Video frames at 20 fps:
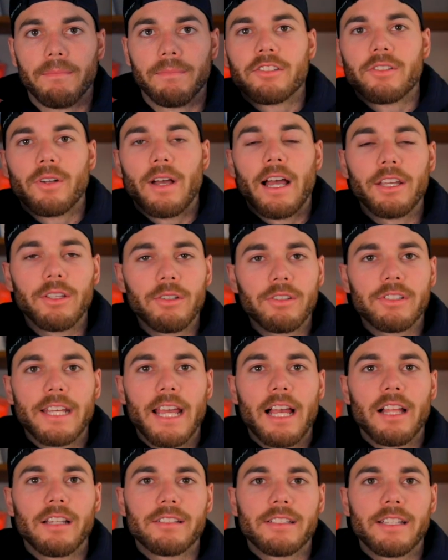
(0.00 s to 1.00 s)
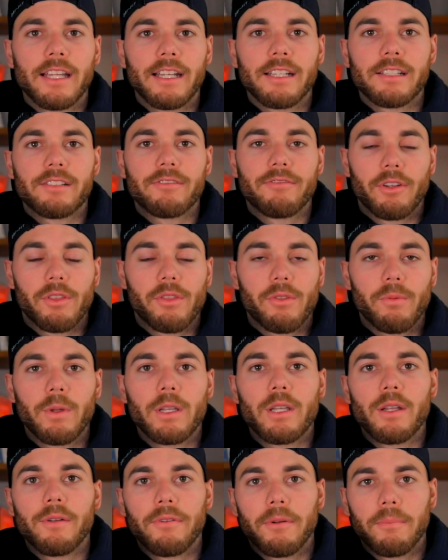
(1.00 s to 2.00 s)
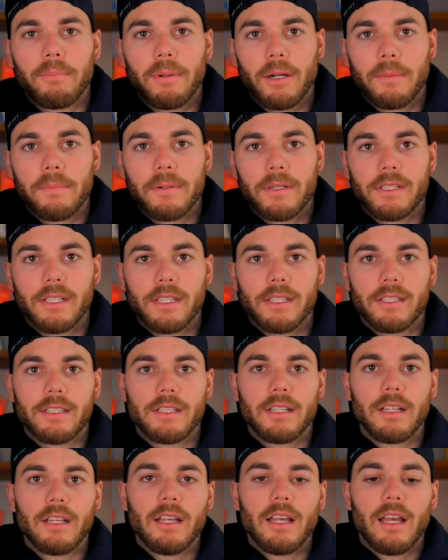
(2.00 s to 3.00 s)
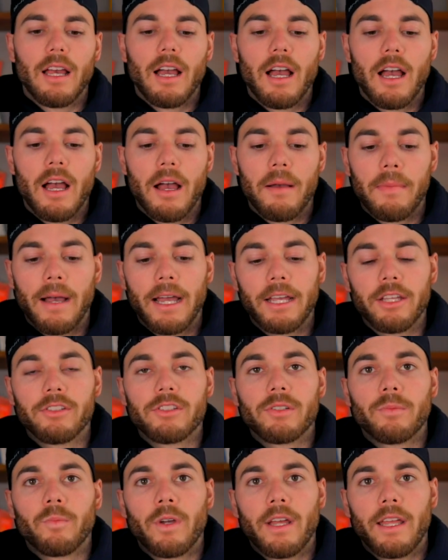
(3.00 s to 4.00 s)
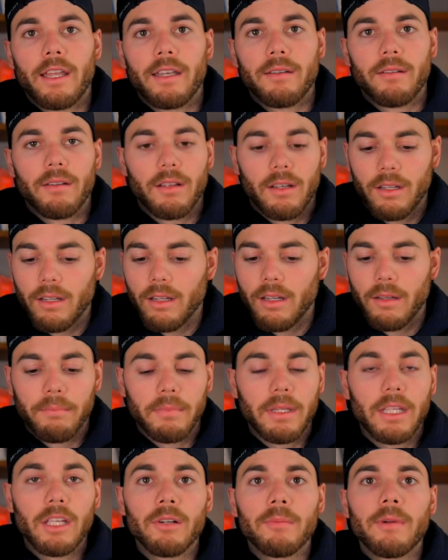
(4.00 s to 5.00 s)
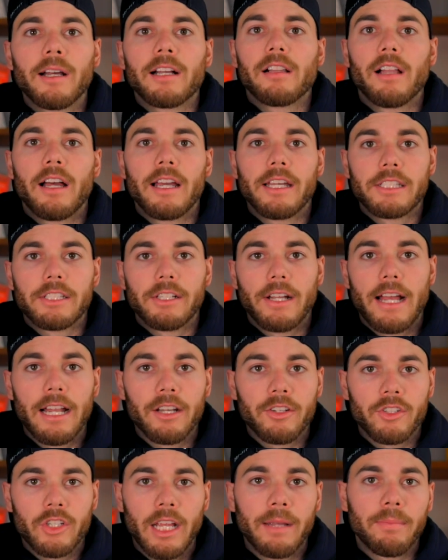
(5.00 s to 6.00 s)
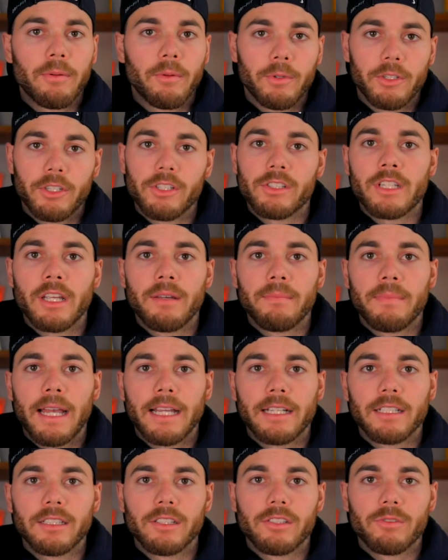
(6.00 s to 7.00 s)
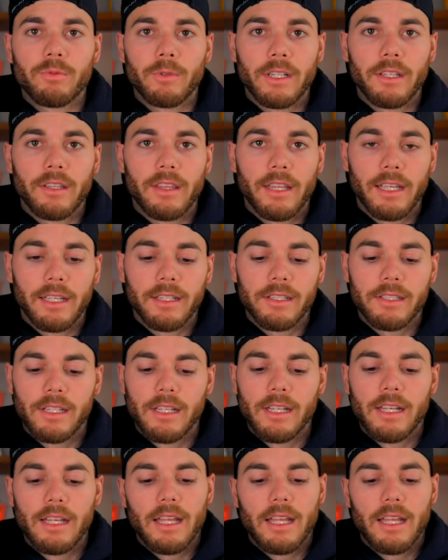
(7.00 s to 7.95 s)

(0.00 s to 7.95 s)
So I use calisthenics for 3 different purposes. I use them when me or my clients are out of shape and we're just getting back into the swing of things.